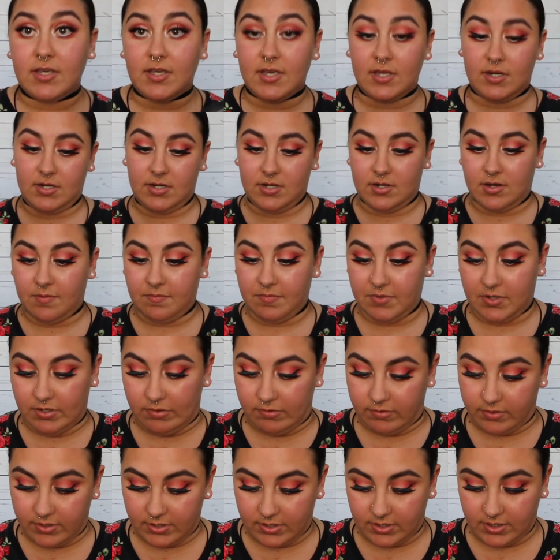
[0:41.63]
getting up and
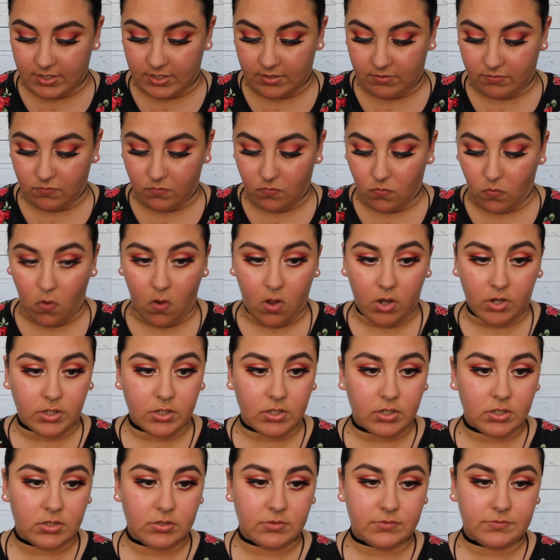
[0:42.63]
going and getting
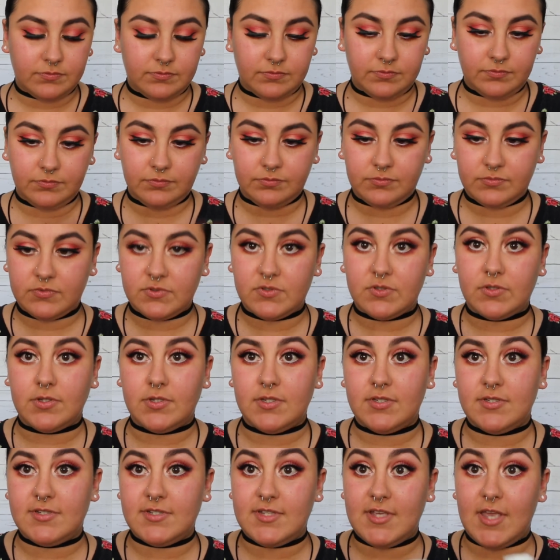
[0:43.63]
water. So
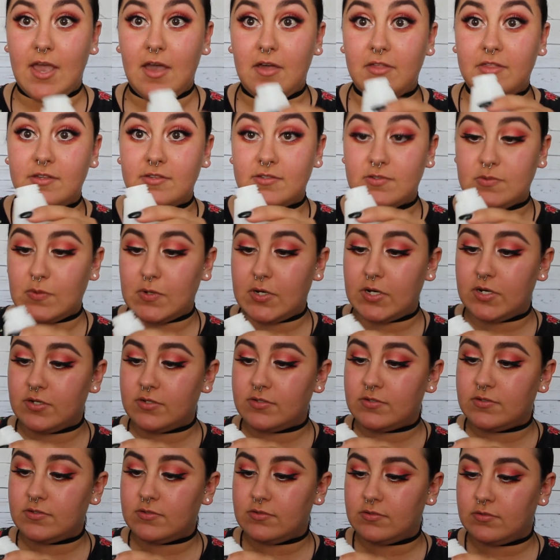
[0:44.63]
let's see how this
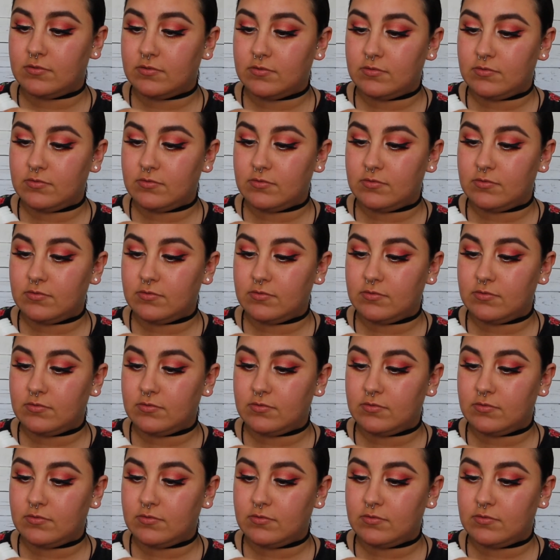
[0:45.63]
works.